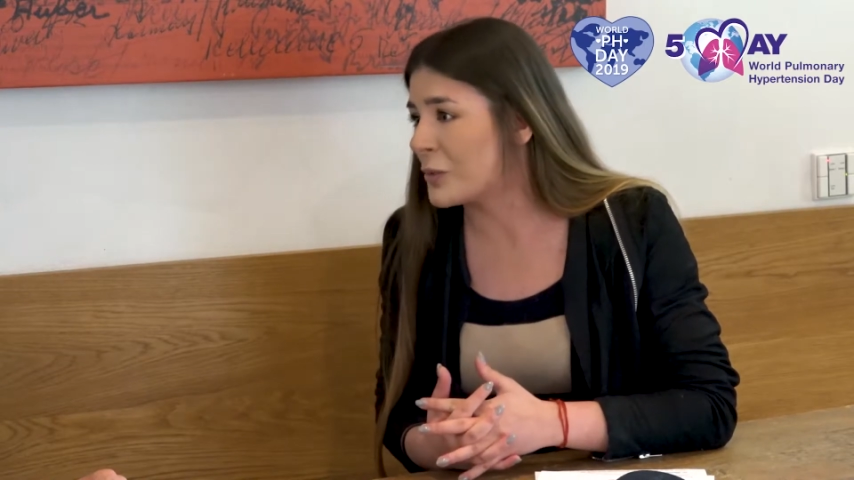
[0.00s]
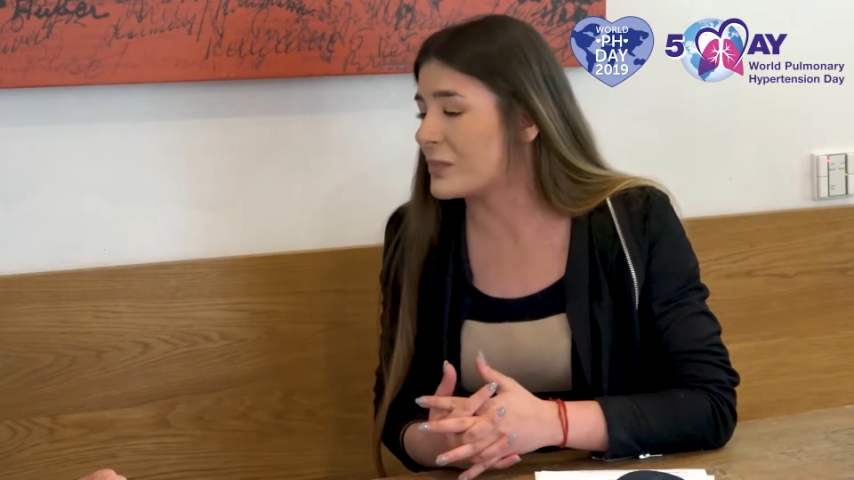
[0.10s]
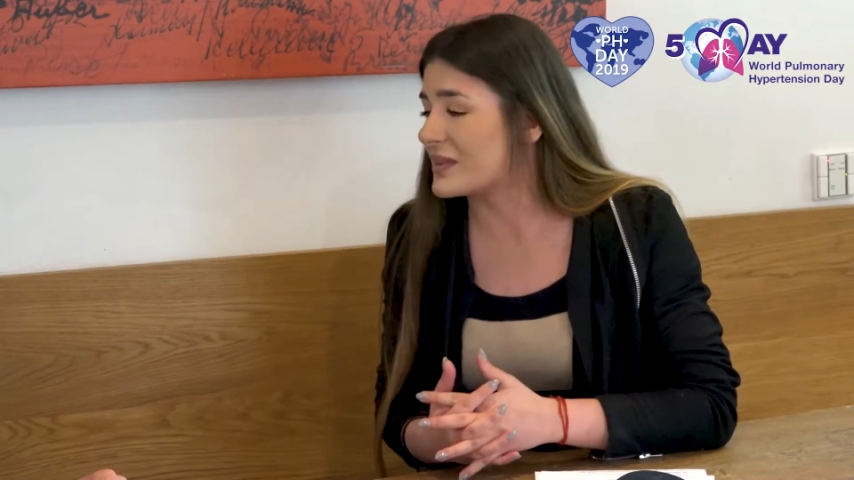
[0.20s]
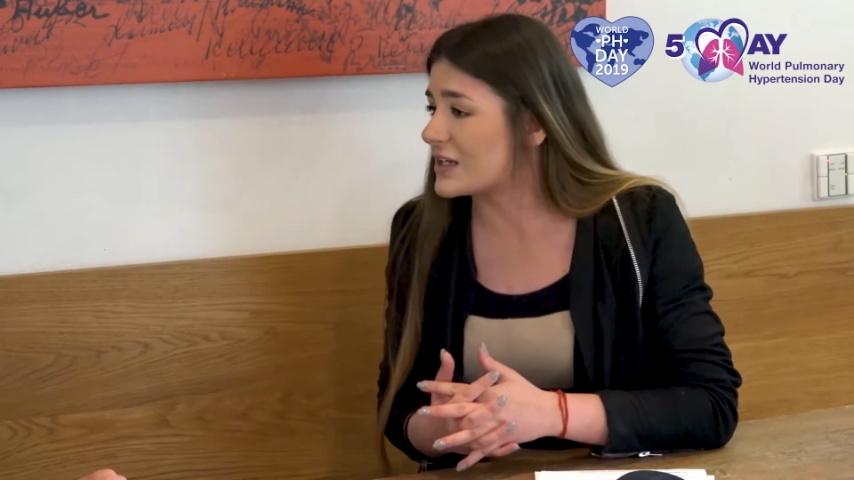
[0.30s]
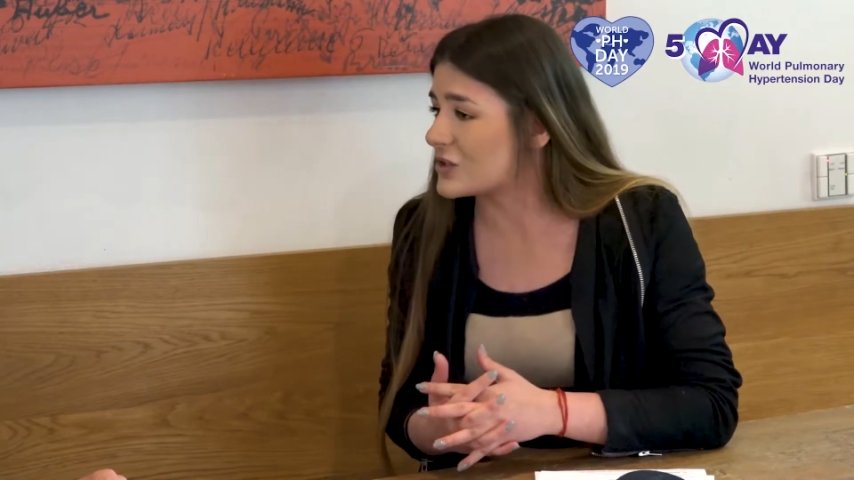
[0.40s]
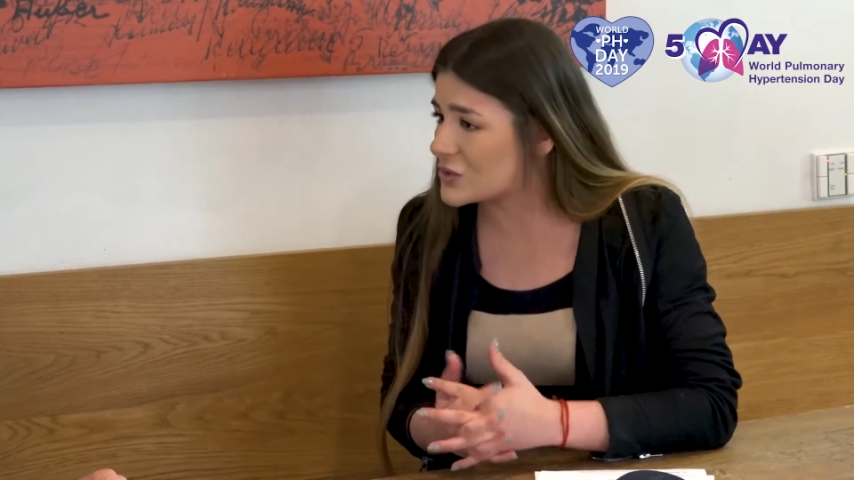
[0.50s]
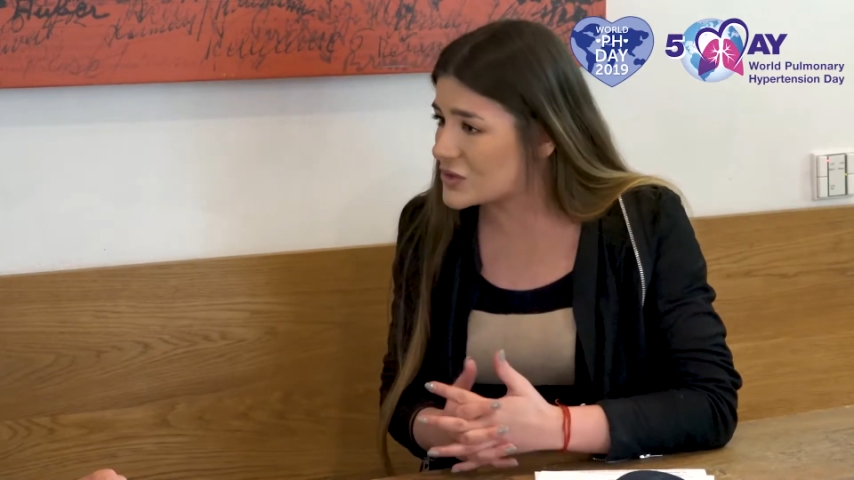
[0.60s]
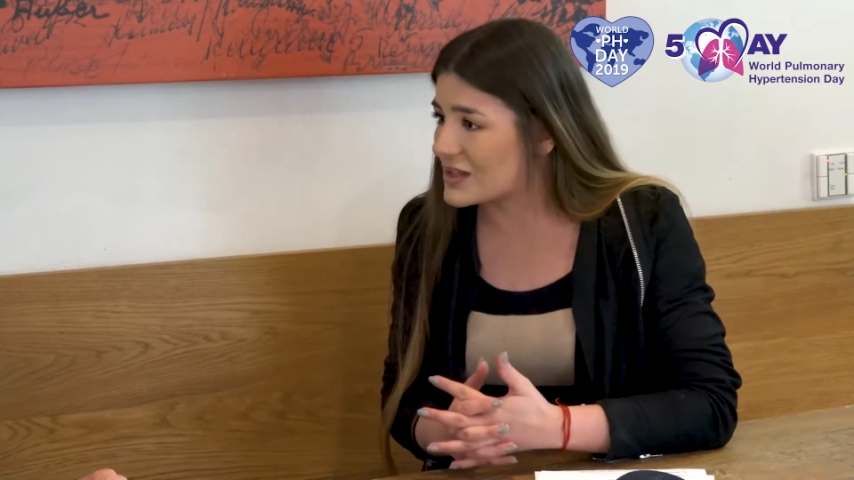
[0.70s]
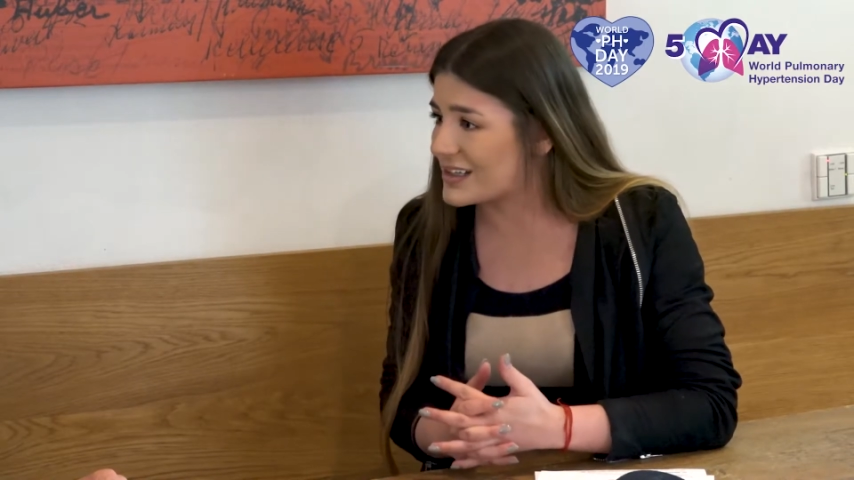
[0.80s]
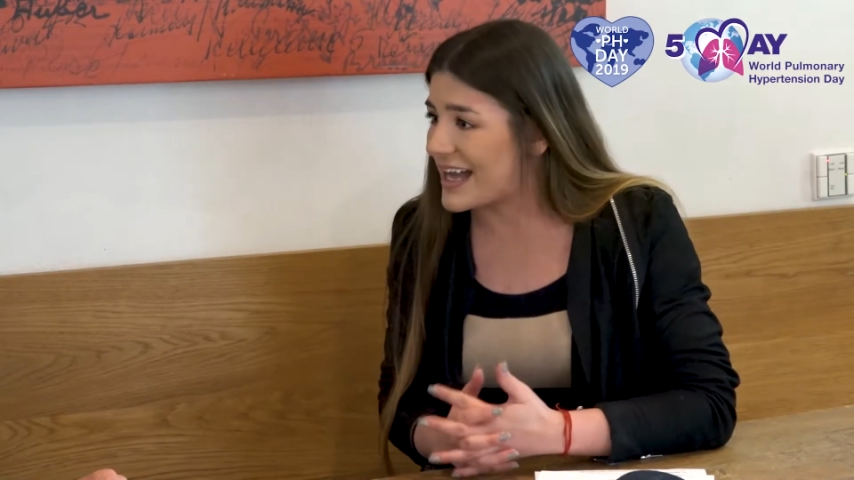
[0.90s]
but that due
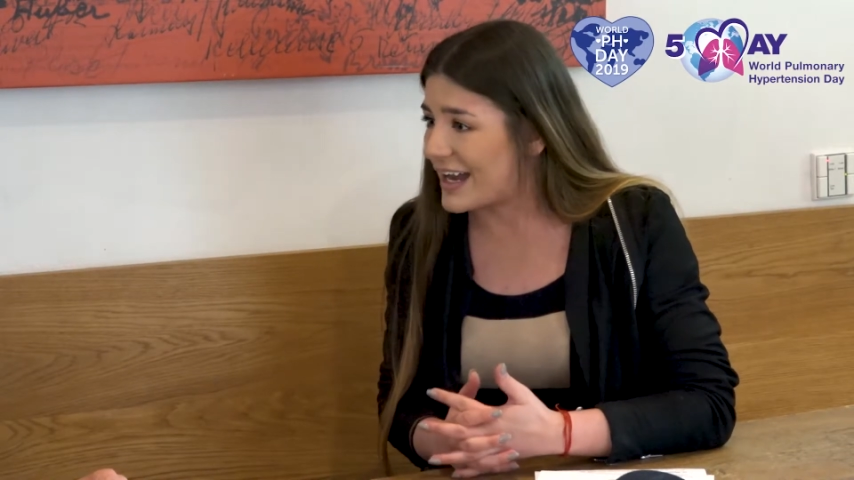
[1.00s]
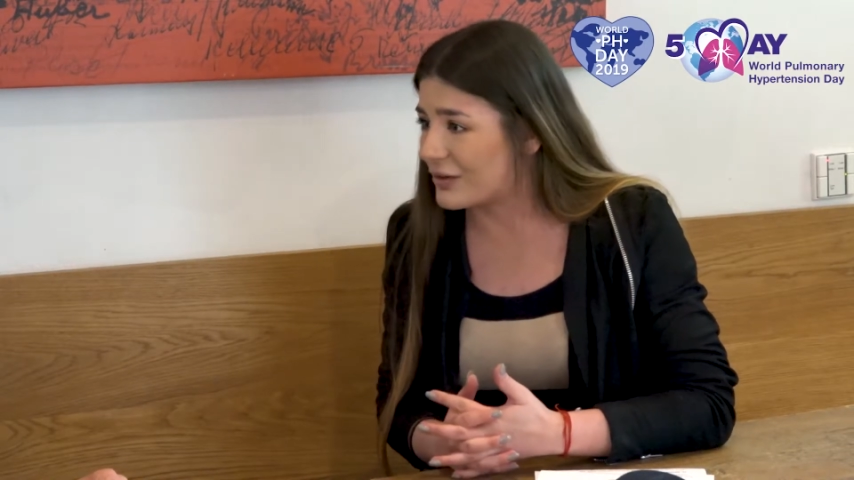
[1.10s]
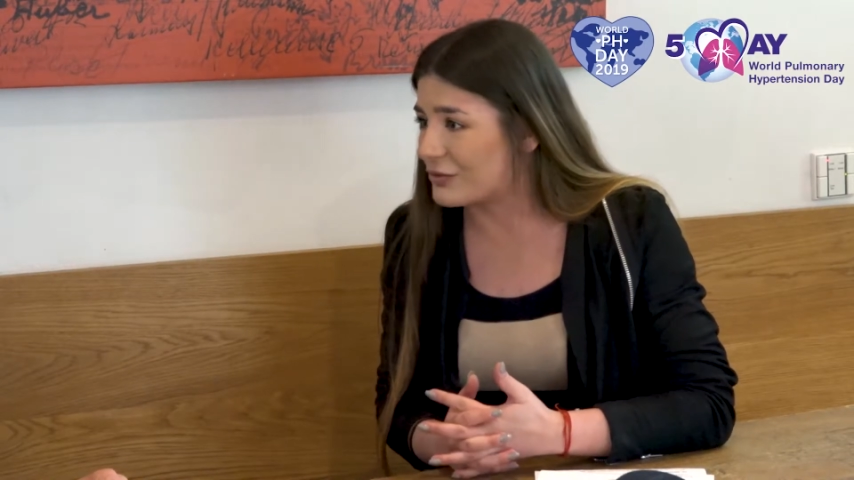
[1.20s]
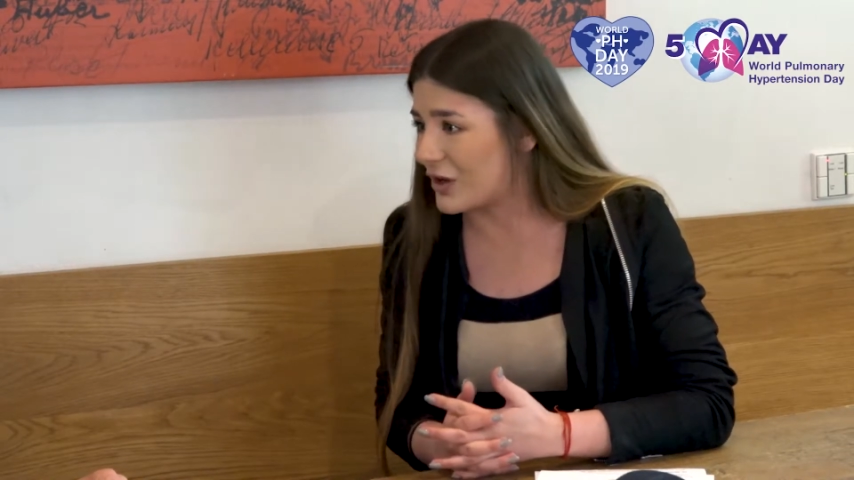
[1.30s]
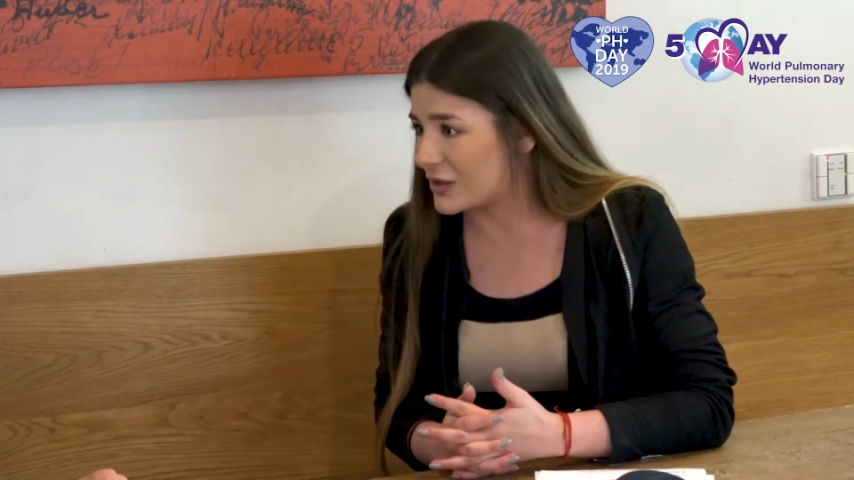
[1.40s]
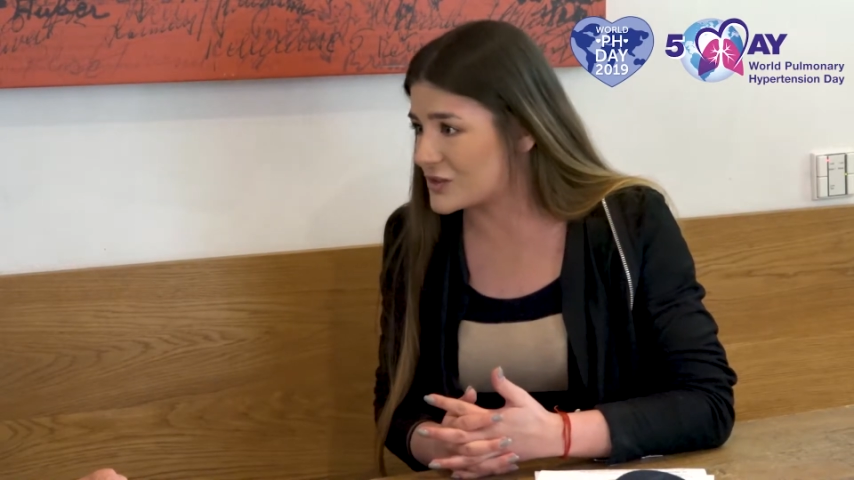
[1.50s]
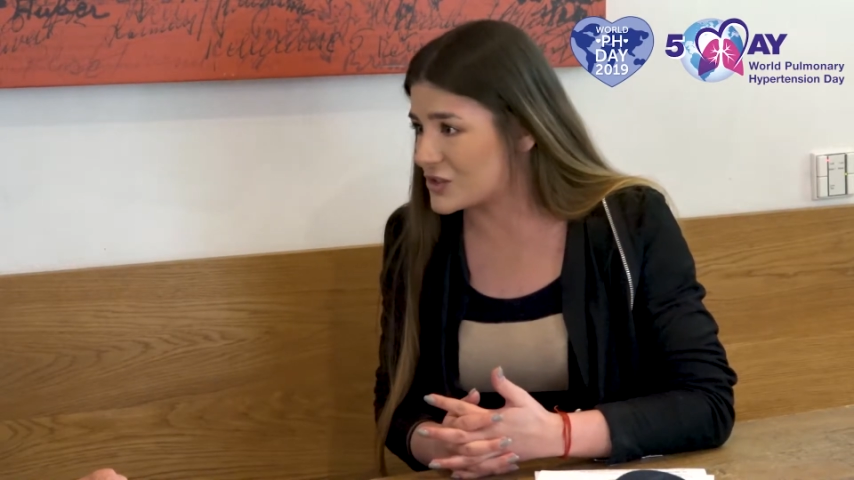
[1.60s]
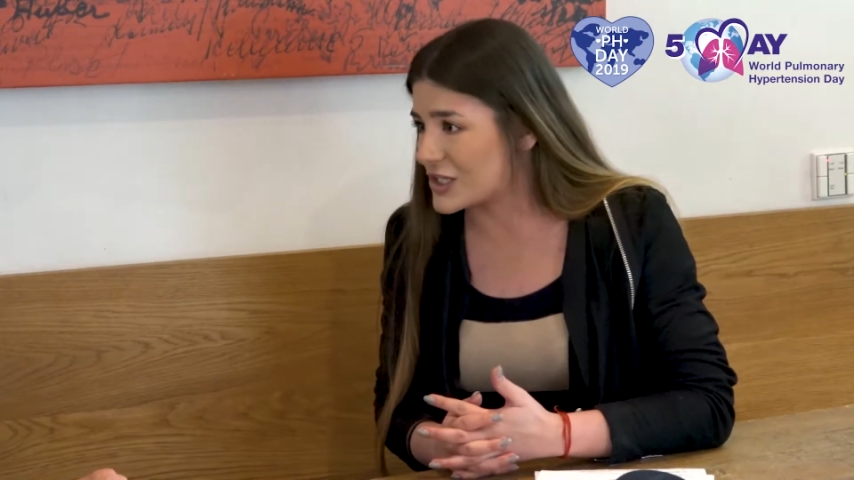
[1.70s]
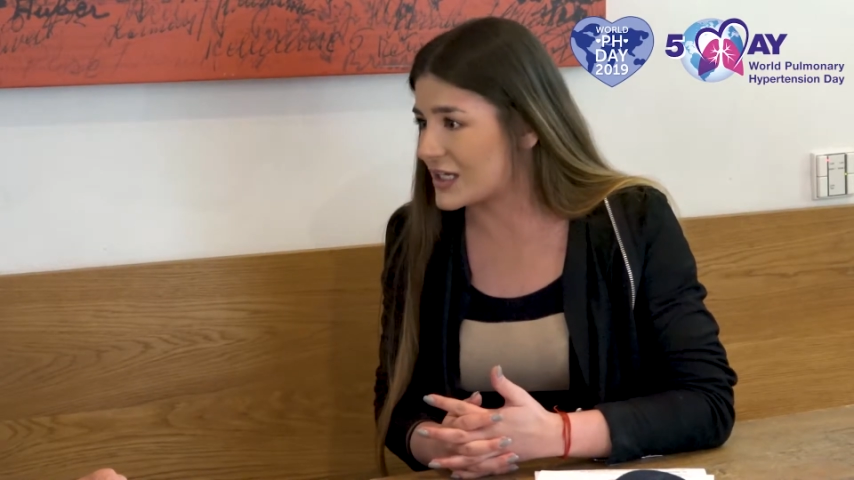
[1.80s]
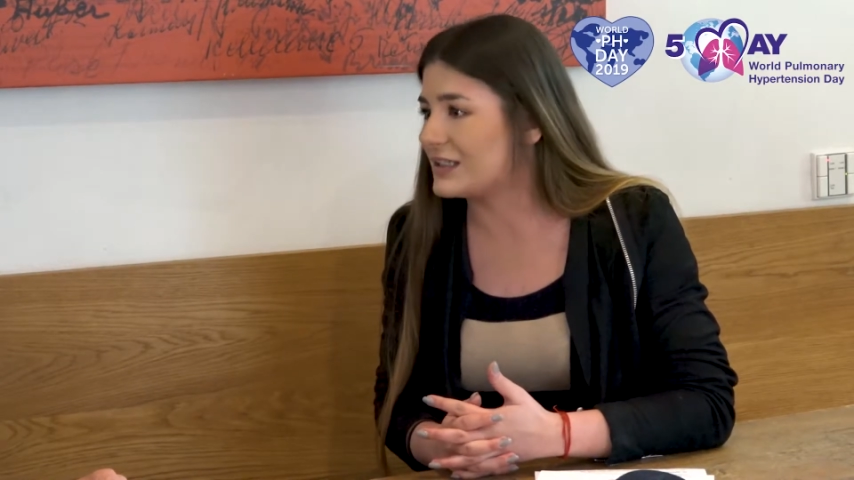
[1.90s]
to the lack of
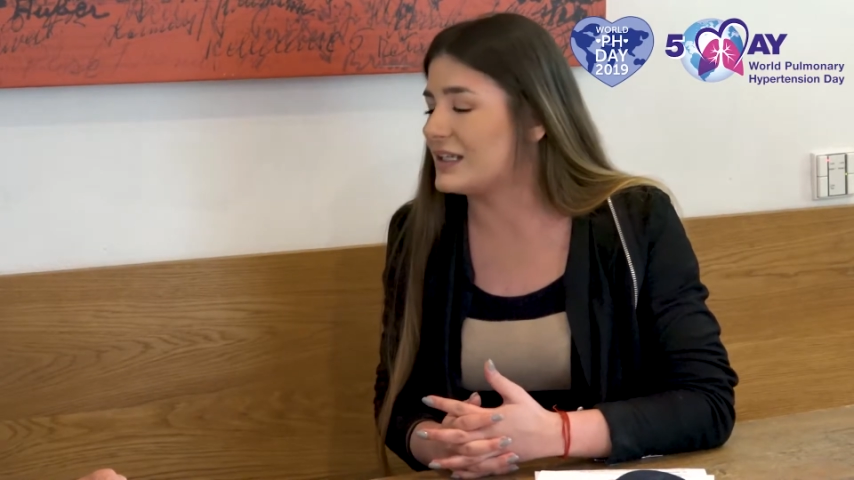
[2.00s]
oxygen,